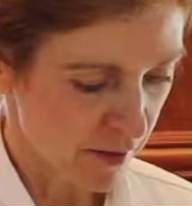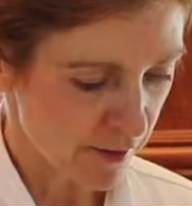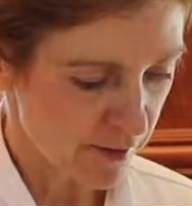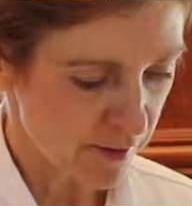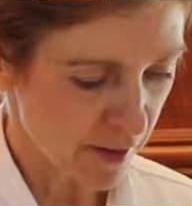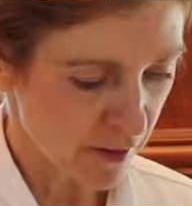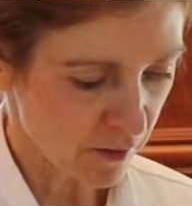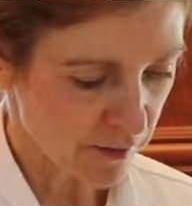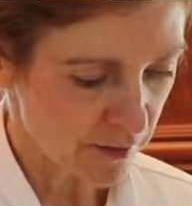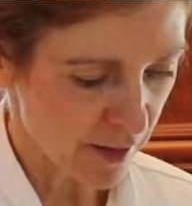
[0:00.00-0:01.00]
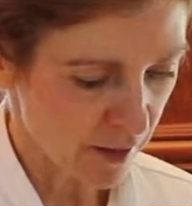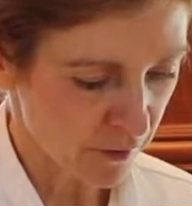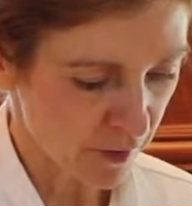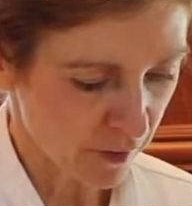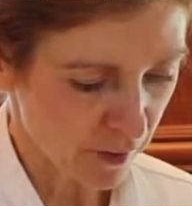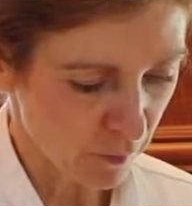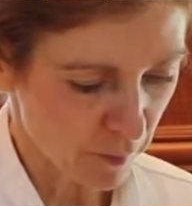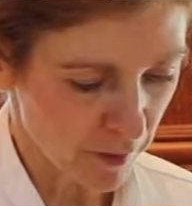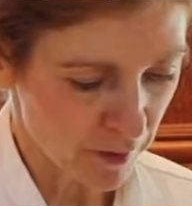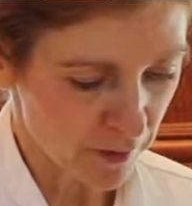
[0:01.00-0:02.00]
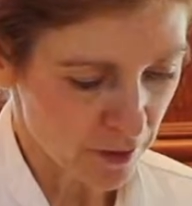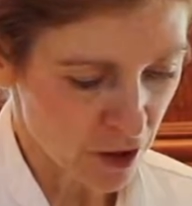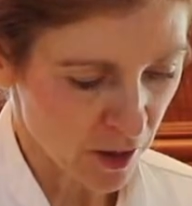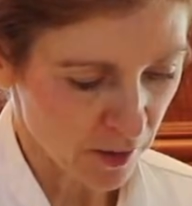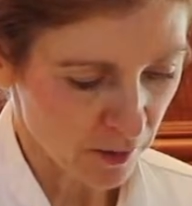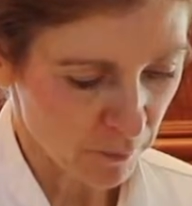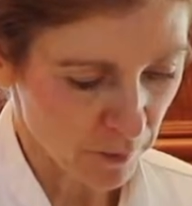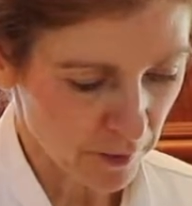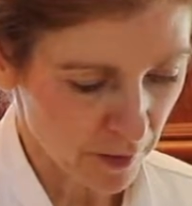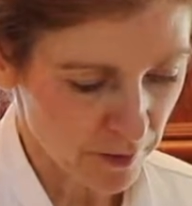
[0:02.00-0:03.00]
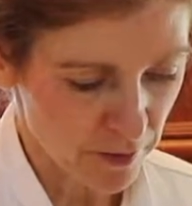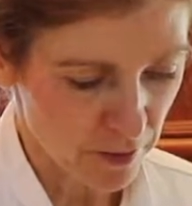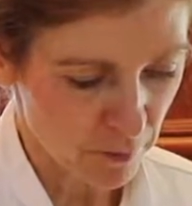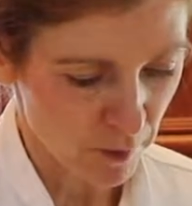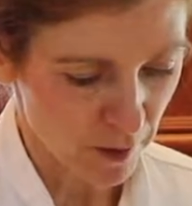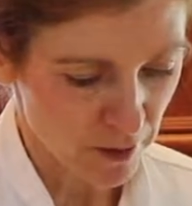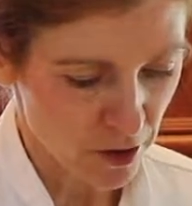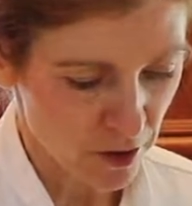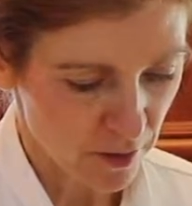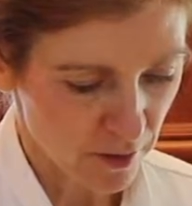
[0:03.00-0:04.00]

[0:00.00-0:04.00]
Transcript: it settles down a little bit in the chocolate, but not too much.